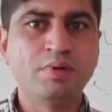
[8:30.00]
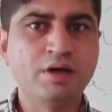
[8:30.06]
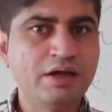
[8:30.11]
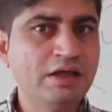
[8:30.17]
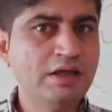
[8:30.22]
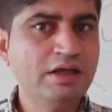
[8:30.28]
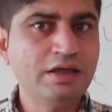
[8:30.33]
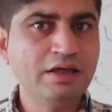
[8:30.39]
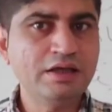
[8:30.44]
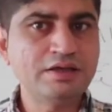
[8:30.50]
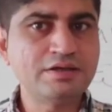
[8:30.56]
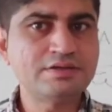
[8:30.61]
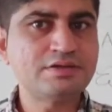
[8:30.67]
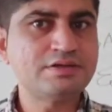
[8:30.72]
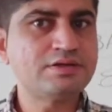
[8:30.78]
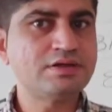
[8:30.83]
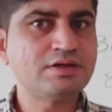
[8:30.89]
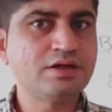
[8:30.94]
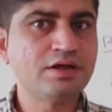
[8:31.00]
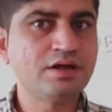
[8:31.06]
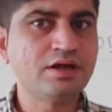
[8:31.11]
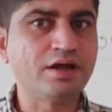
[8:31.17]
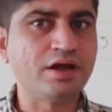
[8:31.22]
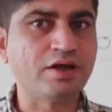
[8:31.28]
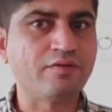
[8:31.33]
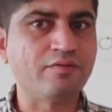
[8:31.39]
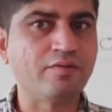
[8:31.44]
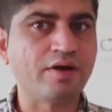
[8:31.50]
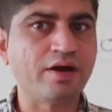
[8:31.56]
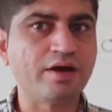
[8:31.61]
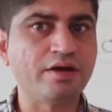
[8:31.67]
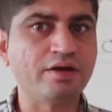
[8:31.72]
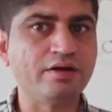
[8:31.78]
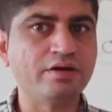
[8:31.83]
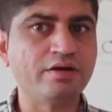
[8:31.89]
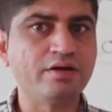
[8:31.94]
Money is
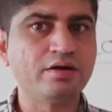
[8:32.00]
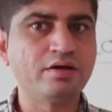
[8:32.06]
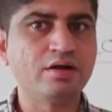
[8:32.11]
required.